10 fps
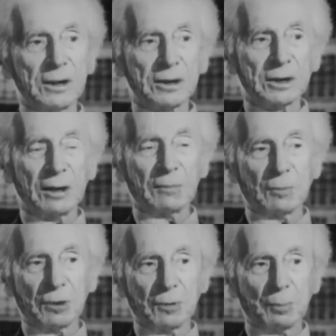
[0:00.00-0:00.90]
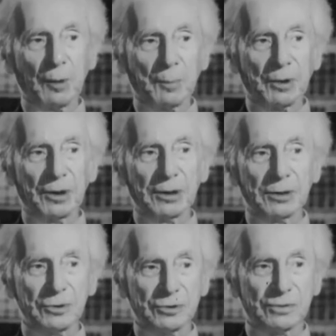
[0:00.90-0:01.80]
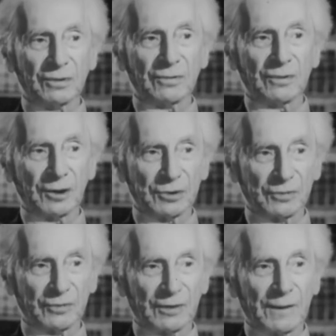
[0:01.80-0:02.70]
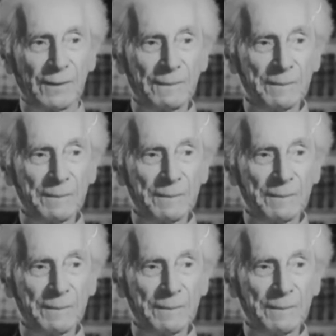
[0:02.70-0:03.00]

that came to be the popular use of a philosopher.